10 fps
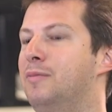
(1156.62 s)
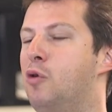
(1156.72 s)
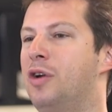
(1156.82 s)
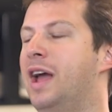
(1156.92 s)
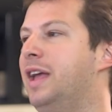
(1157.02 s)

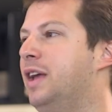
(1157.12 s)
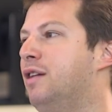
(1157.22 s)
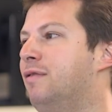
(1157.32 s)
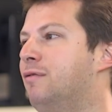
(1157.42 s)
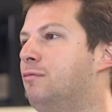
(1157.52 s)
more
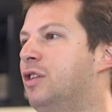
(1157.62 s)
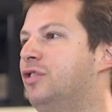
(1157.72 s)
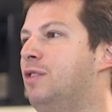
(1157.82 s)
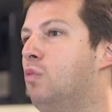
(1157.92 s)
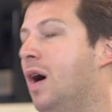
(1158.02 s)
naive, when
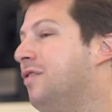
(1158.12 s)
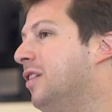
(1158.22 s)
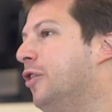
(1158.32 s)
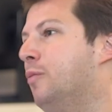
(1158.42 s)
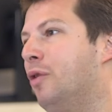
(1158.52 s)
she was a
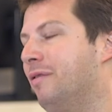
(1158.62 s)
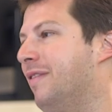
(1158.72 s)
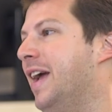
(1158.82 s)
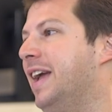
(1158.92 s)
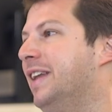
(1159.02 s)
little more
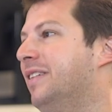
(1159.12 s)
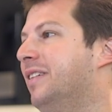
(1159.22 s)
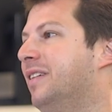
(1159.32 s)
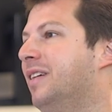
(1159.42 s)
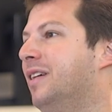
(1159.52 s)
vain,
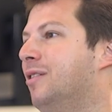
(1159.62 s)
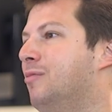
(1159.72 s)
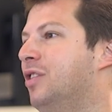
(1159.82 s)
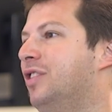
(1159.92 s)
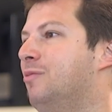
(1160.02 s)

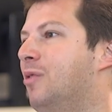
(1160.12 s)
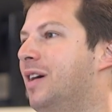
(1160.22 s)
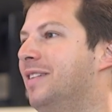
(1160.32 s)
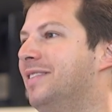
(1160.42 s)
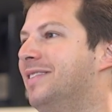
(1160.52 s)
when she
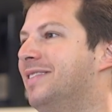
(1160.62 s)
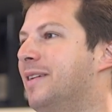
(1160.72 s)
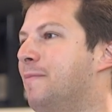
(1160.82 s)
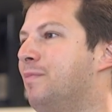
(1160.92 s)
was,